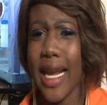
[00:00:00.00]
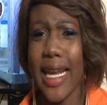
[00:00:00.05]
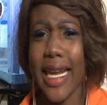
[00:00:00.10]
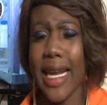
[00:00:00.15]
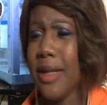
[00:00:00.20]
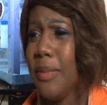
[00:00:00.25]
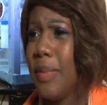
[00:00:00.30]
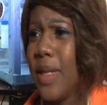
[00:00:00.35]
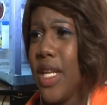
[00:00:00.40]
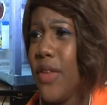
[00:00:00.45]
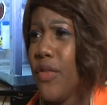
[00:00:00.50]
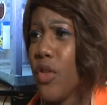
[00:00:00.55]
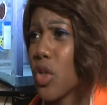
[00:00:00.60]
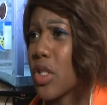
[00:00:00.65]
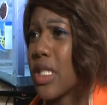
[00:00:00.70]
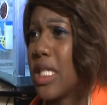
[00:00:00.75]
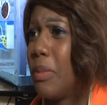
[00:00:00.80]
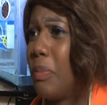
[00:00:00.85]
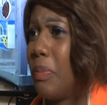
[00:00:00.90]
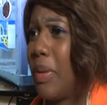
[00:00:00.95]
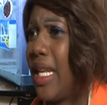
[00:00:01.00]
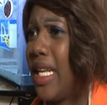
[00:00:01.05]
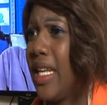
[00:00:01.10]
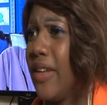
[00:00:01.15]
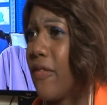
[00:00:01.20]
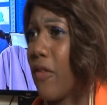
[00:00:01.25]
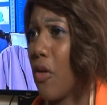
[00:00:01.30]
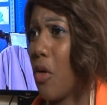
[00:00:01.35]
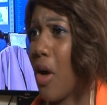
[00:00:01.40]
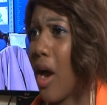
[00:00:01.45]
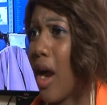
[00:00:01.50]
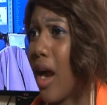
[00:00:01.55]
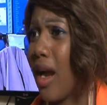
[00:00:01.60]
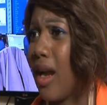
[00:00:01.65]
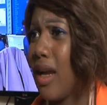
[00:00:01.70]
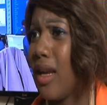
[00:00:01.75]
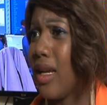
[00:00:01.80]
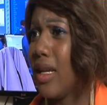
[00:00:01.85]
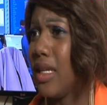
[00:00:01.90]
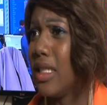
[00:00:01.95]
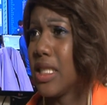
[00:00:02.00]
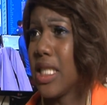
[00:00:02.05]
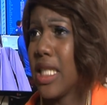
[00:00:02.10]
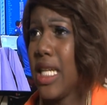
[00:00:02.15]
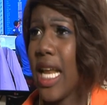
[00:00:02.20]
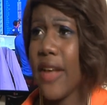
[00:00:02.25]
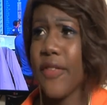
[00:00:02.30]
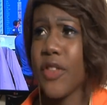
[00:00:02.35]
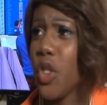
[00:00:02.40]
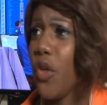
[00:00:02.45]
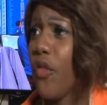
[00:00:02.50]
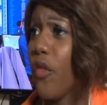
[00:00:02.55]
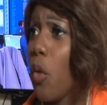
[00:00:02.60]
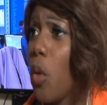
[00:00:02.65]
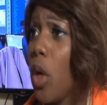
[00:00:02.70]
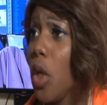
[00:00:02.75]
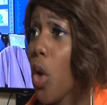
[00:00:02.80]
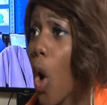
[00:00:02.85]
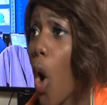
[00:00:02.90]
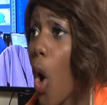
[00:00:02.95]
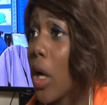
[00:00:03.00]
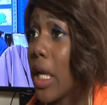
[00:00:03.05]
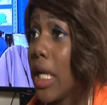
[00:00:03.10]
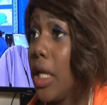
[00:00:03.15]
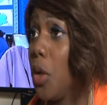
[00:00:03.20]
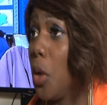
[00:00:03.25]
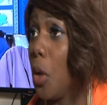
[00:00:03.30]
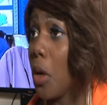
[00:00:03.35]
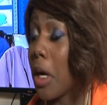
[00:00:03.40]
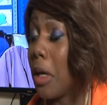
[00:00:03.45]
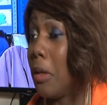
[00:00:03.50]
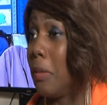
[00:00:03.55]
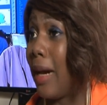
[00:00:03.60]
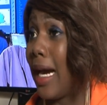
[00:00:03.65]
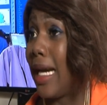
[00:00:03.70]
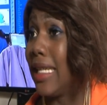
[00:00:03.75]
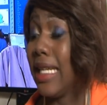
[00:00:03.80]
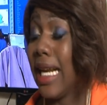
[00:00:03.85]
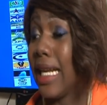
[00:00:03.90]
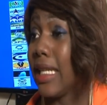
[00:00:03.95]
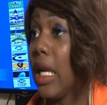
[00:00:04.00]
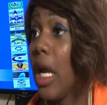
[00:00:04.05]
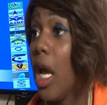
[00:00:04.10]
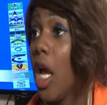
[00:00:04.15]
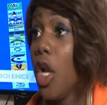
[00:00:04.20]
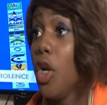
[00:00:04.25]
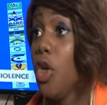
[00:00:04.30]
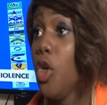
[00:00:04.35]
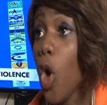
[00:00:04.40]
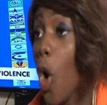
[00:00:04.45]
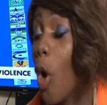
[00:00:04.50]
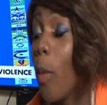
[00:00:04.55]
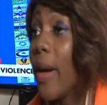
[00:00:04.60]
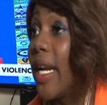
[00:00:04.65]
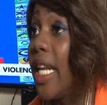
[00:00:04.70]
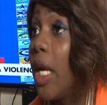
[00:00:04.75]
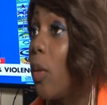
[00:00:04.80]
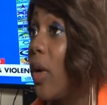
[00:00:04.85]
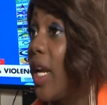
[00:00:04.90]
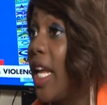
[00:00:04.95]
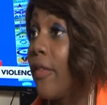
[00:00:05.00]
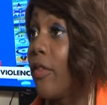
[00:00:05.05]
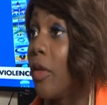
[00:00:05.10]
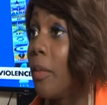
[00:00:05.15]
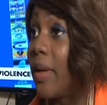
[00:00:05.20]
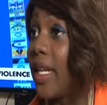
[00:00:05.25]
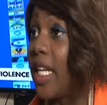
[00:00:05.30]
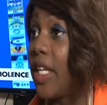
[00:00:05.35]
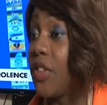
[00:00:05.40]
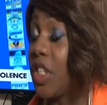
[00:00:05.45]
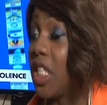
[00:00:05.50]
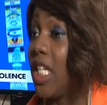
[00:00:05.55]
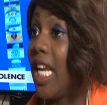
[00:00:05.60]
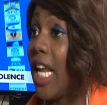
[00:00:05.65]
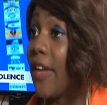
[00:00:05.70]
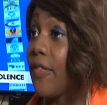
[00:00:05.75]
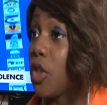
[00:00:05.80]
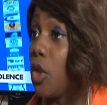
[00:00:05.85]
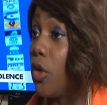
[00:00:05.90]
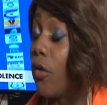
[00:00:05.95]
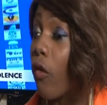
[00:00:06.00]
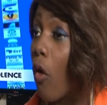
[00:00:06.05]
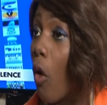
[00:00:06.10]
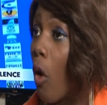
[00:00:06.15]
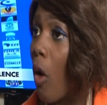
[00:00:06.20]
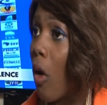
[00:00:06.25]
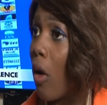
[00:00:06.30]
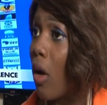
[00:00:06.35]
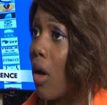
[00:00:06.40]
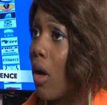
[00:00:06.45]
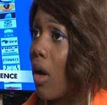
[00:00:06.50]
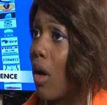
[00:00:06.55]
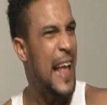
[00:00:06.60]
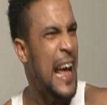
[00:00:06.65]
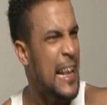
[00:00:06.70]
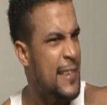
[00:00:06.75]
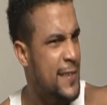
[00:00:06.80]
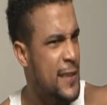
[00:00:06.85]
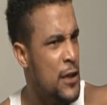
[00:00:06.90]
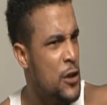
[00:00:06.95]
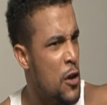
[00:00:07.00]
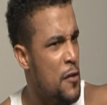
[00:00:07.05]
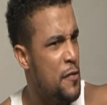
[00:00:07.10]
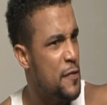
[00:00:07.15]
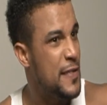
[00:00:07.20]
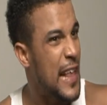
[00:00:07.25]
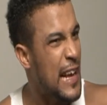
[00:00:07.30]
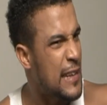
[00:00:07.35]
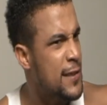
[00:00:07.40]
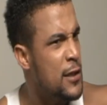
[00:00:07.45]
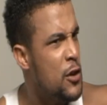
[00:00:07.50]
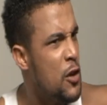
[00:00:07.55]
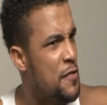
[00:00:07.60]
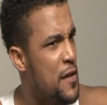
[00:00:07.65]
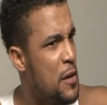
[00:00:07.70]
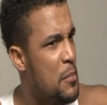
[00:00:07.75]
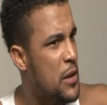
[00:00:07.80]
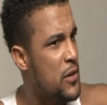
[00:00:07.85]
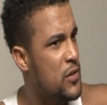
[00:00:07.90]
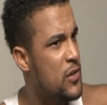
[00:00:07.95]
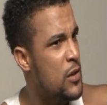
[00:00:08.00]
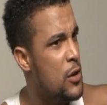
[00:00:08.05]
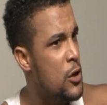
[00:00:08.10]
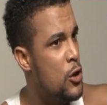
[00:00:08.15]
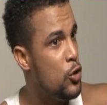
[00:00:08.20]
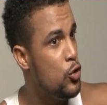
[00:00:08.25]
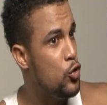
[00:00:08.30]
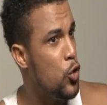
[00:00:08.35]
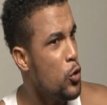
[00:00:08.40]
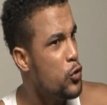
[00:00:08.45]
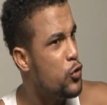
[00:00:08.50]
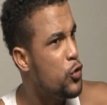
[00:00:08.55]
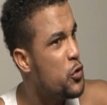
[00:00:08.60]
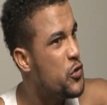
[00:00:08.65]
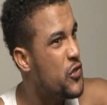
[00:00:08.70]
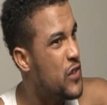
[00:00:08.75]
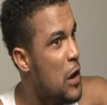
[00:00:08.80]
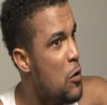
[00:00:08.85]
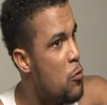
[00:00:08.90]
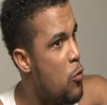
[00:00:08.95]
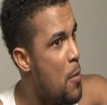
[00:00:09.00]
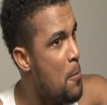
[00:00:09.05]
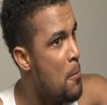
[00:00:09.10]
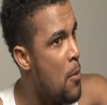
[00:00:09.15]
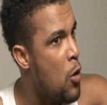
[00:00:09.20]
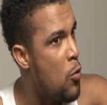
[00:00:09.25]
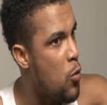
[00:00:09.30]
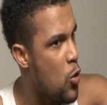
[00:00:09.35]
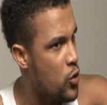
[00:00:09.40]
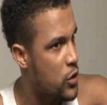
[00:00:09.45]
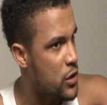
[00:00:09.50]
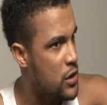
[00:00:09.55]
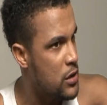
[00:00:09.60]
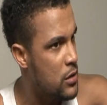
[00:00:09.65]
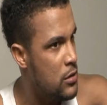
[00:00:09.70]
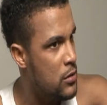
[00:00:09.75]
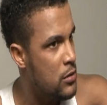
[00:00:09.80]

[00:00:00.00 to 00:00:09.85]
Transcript: I can't believe you're still pining for her. She left you for one ugly local man that nobody would even believe she left you for. That's enough! That's enough, Amas! Don't you say one more word!